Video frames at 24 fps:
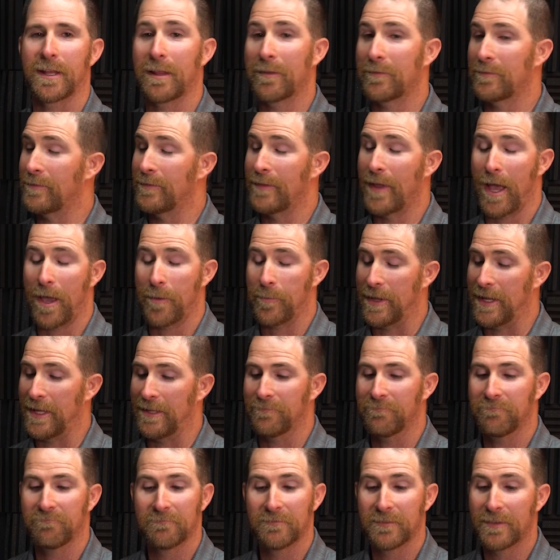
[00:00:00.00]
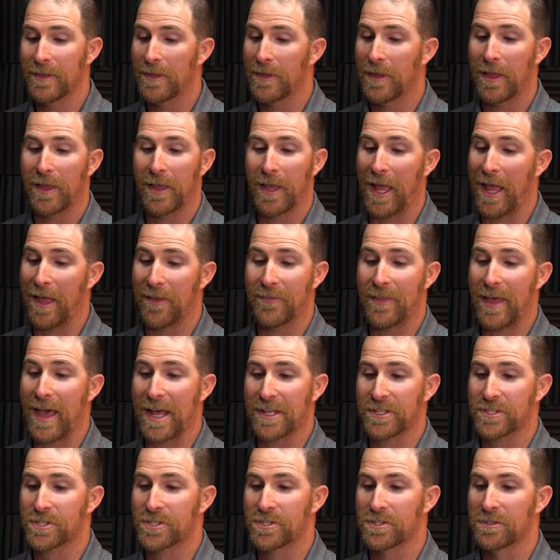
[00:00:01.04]
And I mean, and
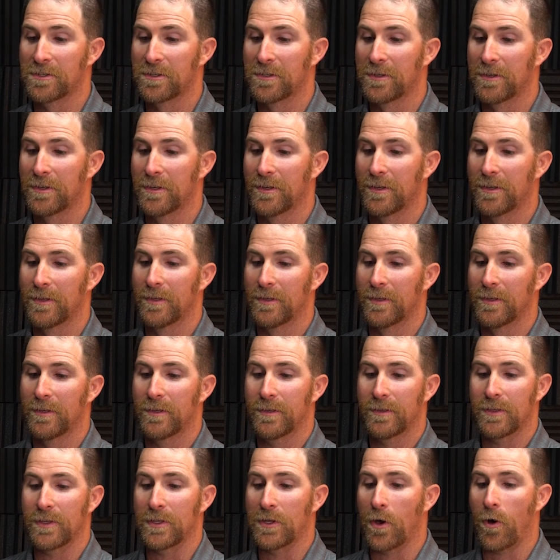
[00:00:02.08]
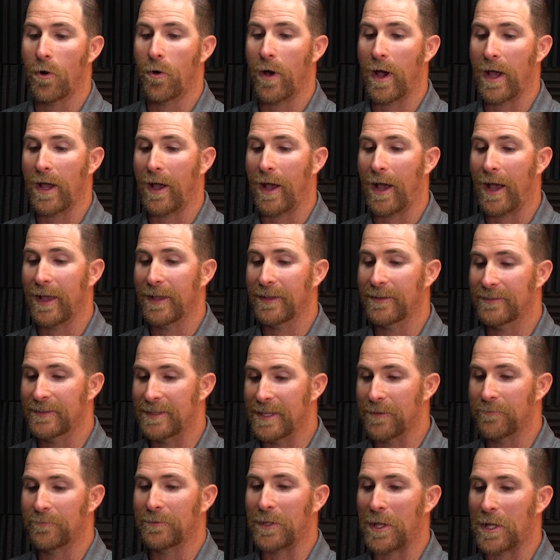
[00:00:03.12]
that's, I
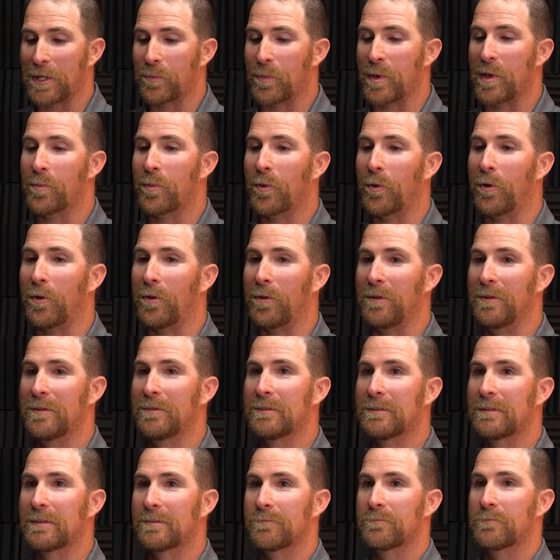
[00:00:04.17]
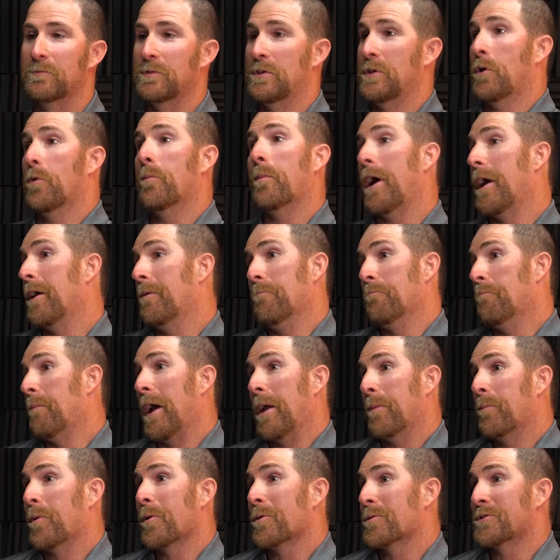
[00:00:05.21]
give a lot of people,
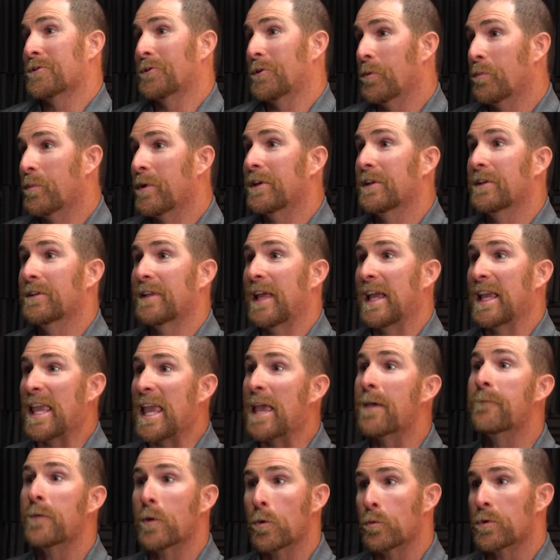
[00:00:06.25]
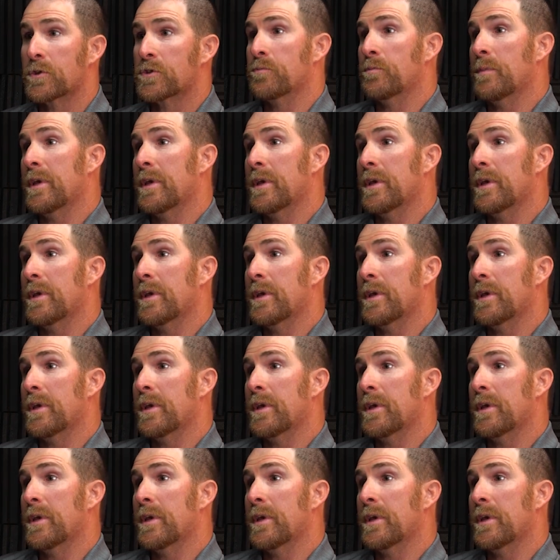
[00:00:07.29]
my personal opinion, like if it was